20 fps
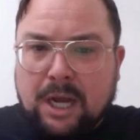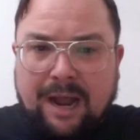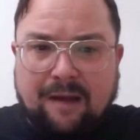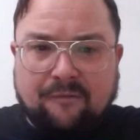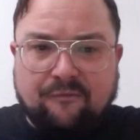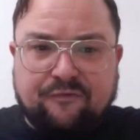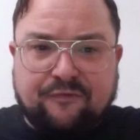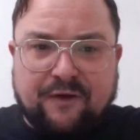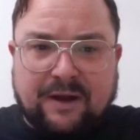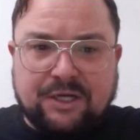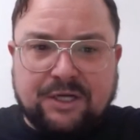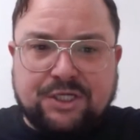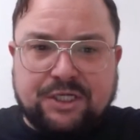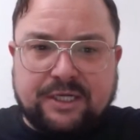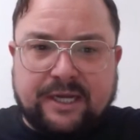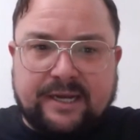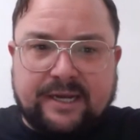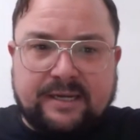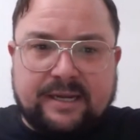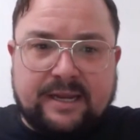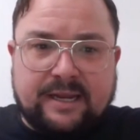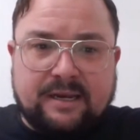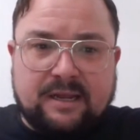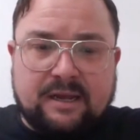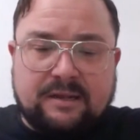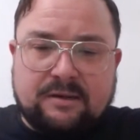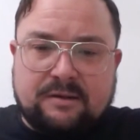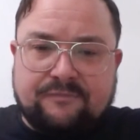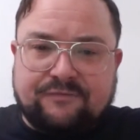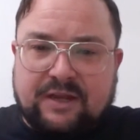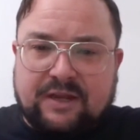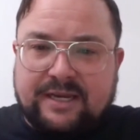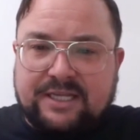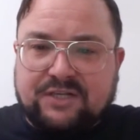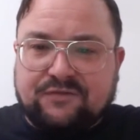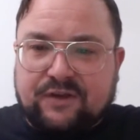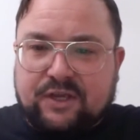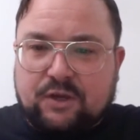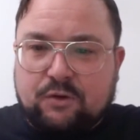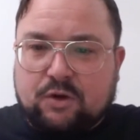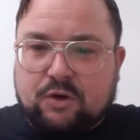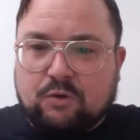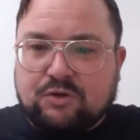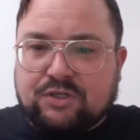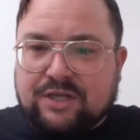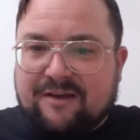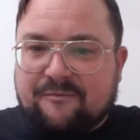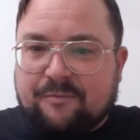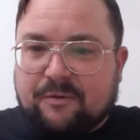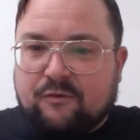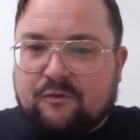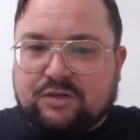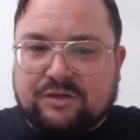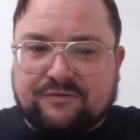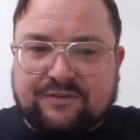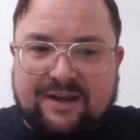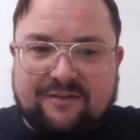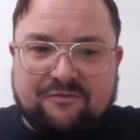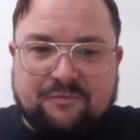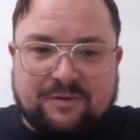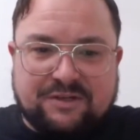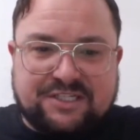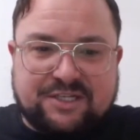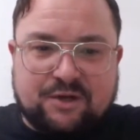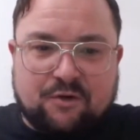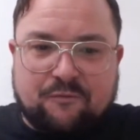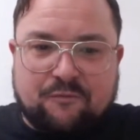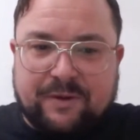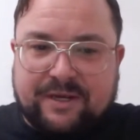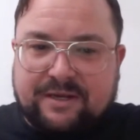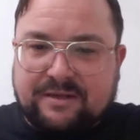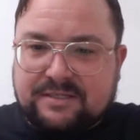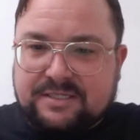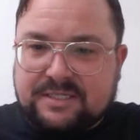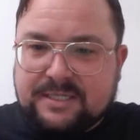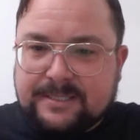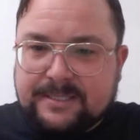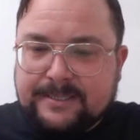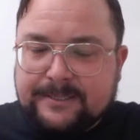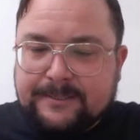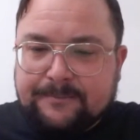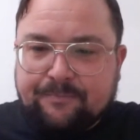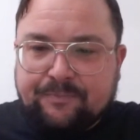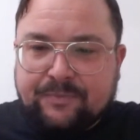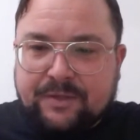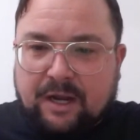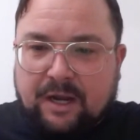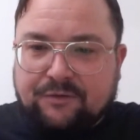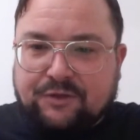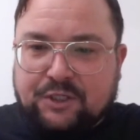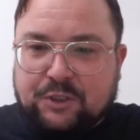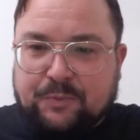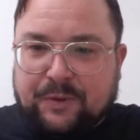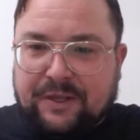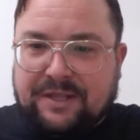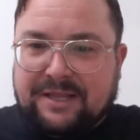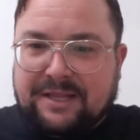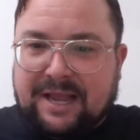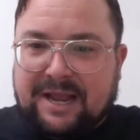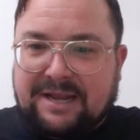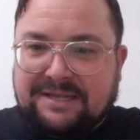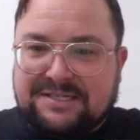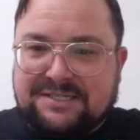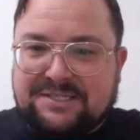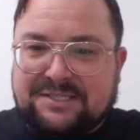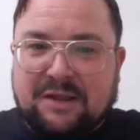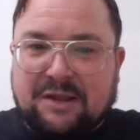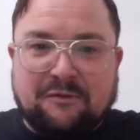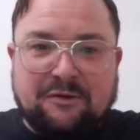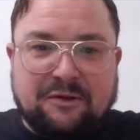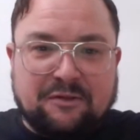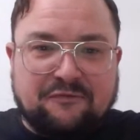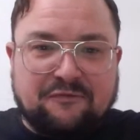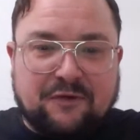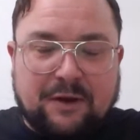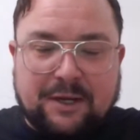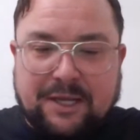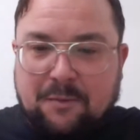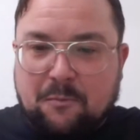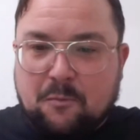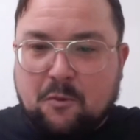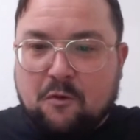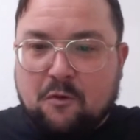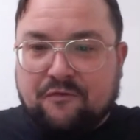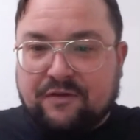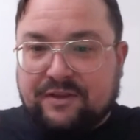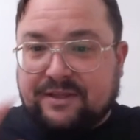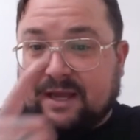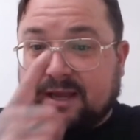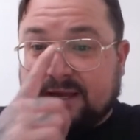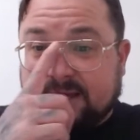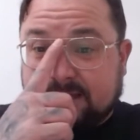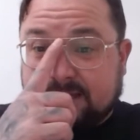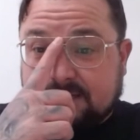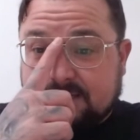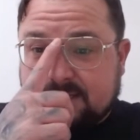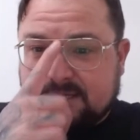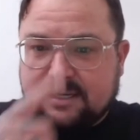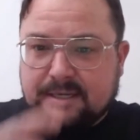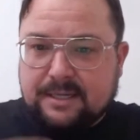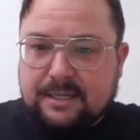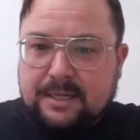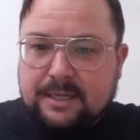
I'm functioning, and I've done this for you, cool, sir, but also I've done it for myself because I've just been laying staring at the fucking wall for days.